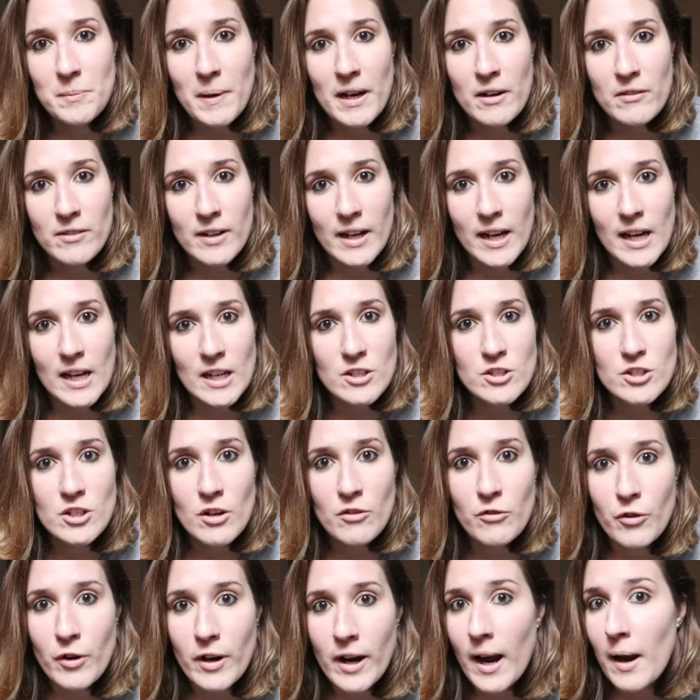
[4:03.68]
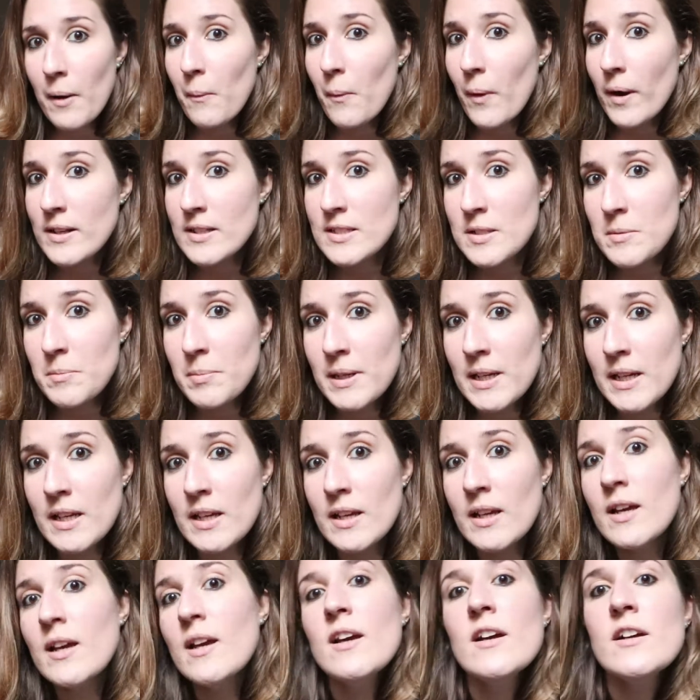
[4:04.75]
my range of where I want to
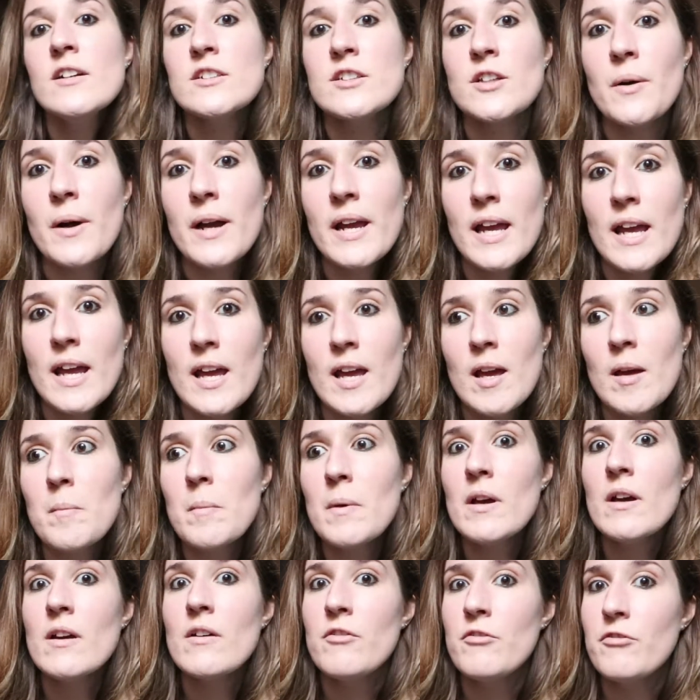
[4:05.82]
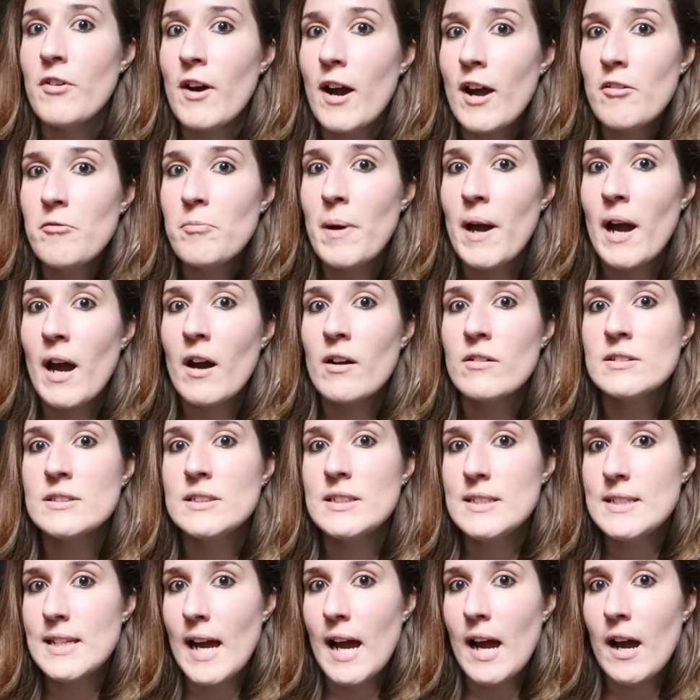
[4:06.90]
be. So I am five pounds
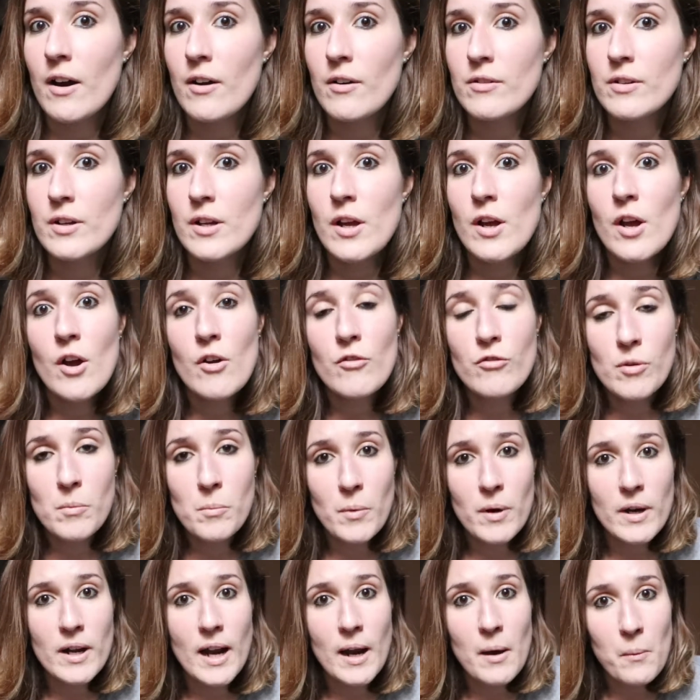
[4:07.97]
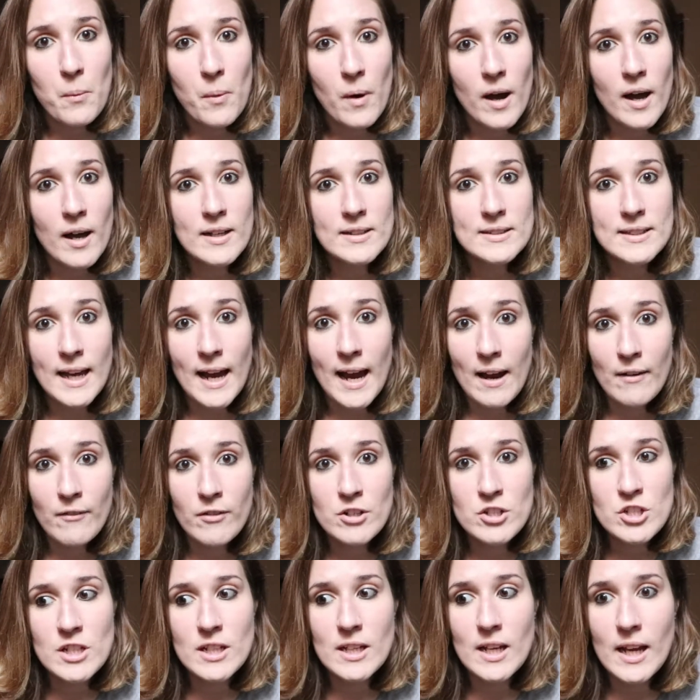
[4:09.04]
down from what I was
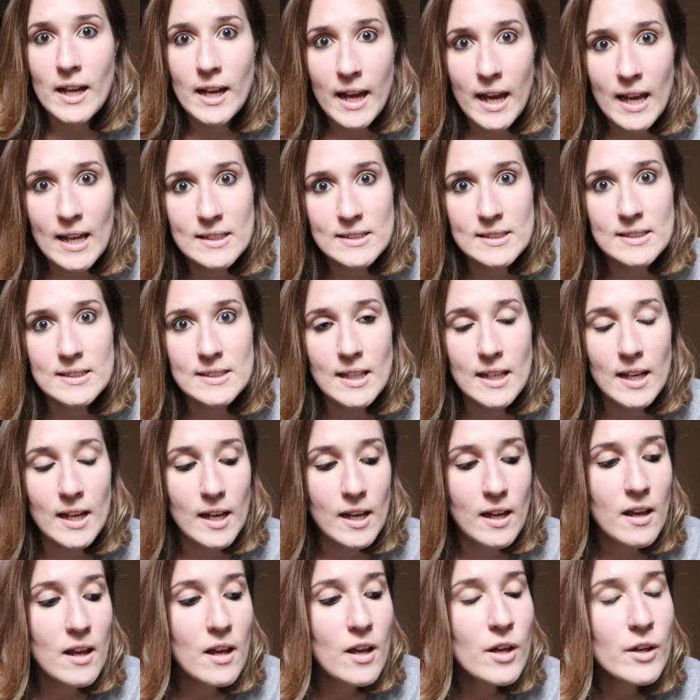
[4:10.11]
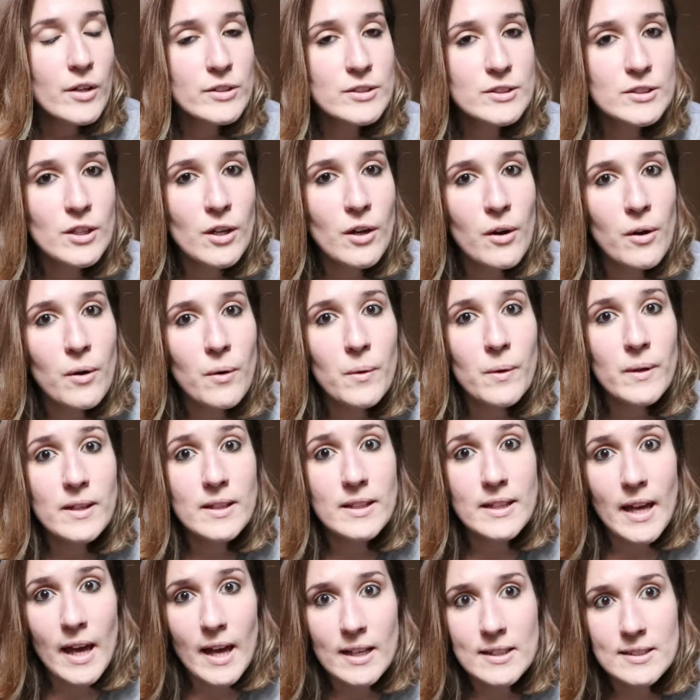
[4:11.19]
averaging in Kansas City. So
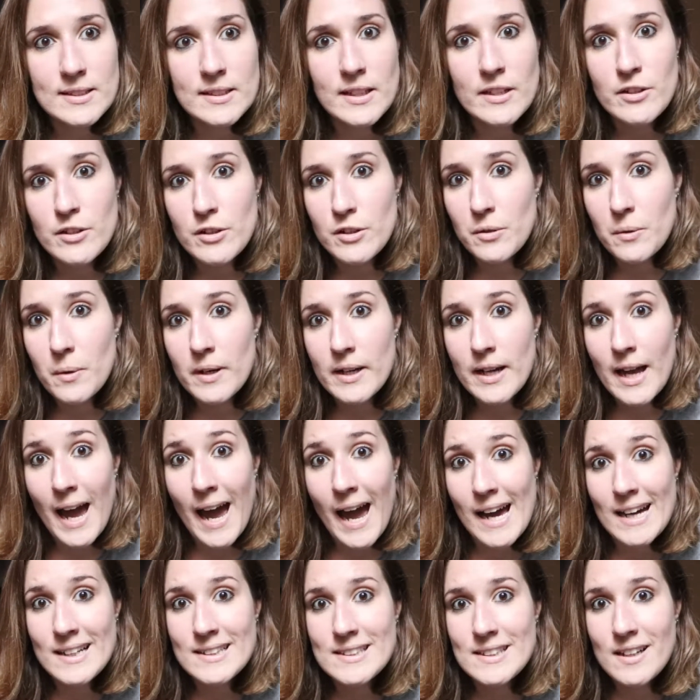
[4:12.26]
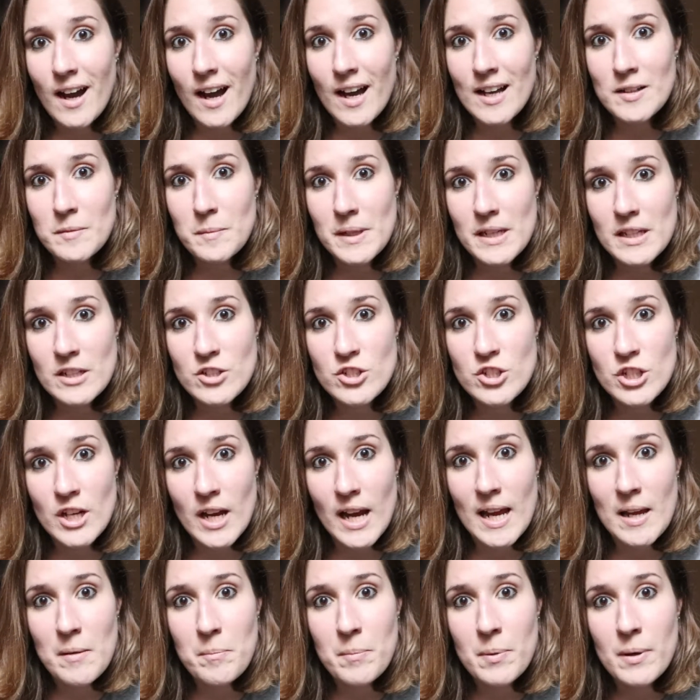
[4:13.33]
yes, New York has gotten me in
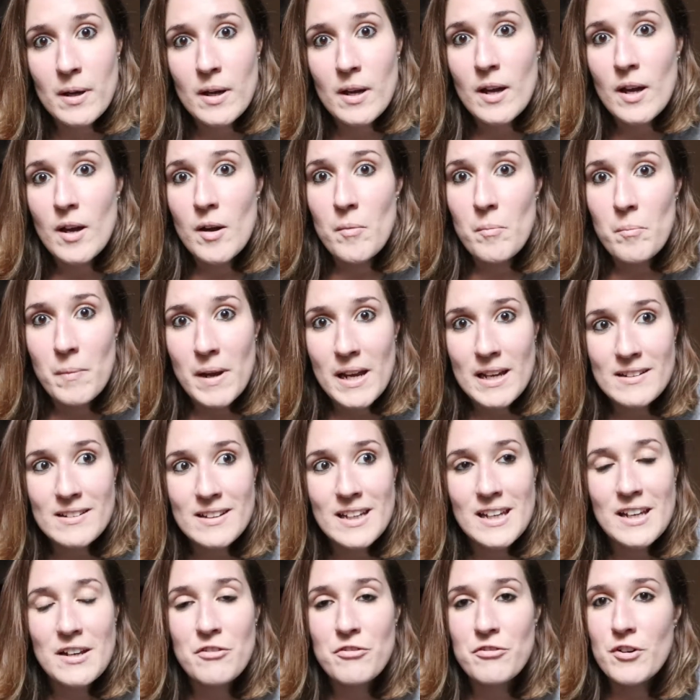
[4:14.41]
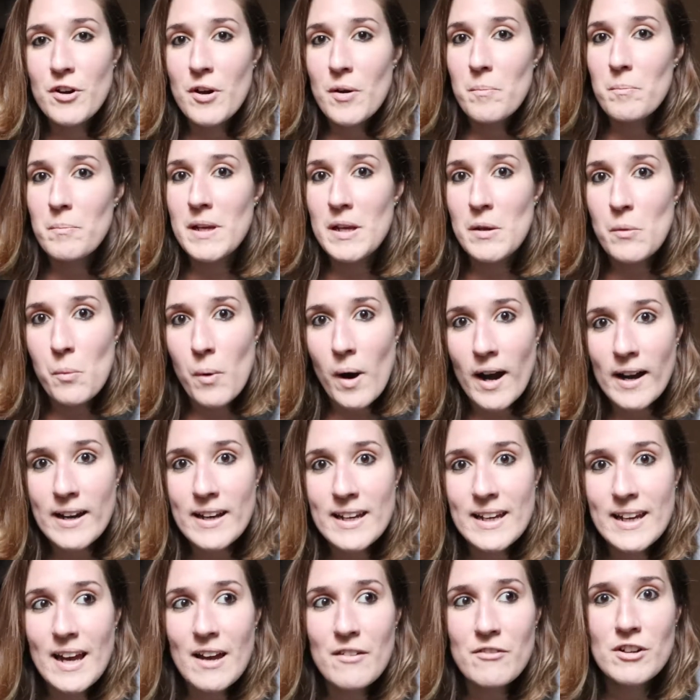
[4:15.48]
shape, mainly from me
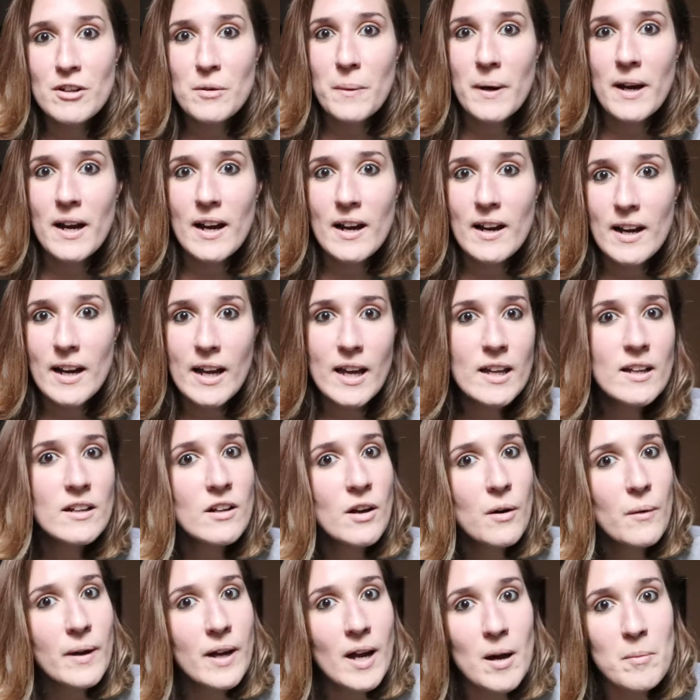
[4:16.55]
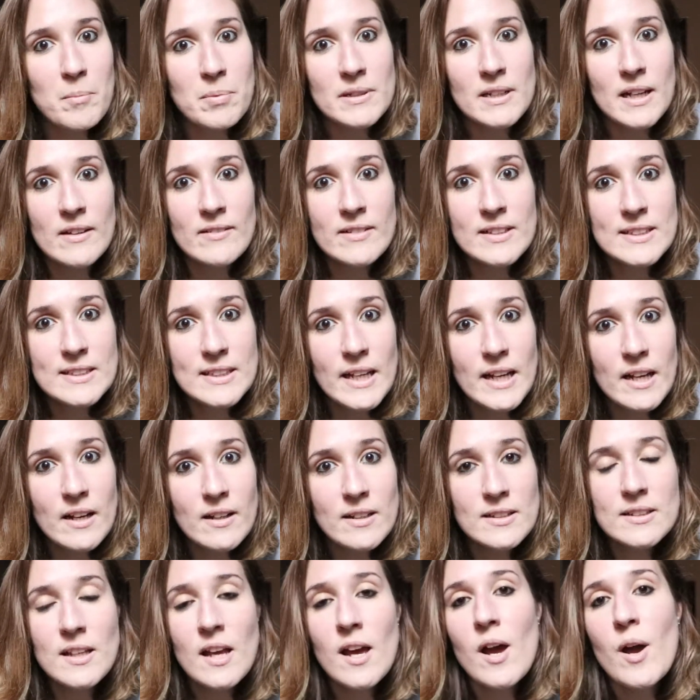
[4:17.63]
walking everywhere and going up and down the
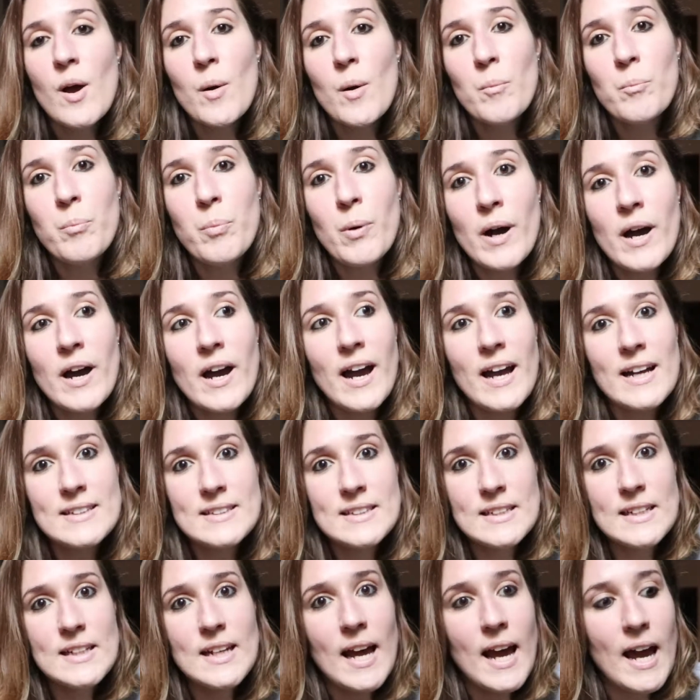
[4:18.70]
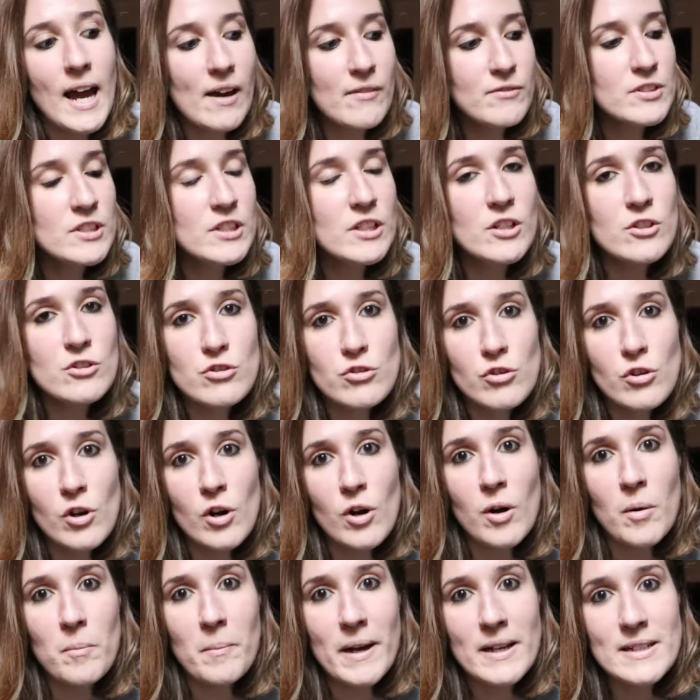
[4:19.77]
stairs, but I did have to
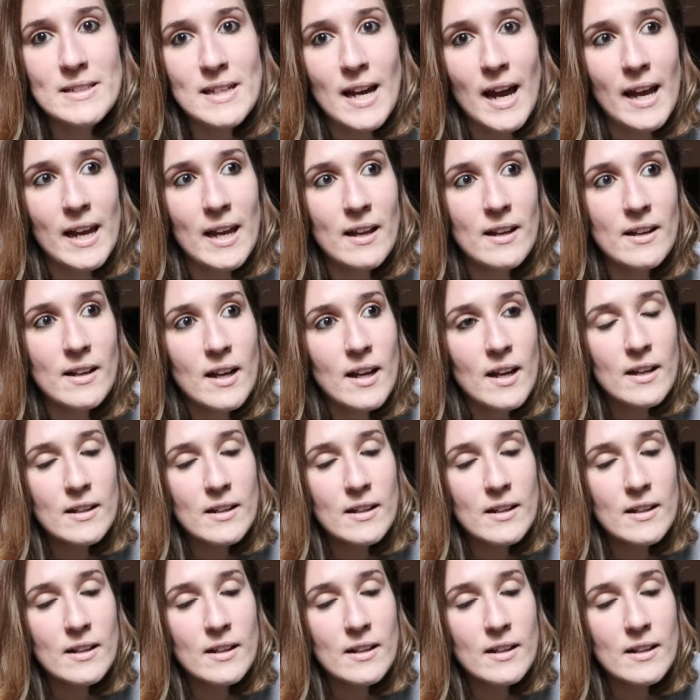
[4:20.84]
control my diet.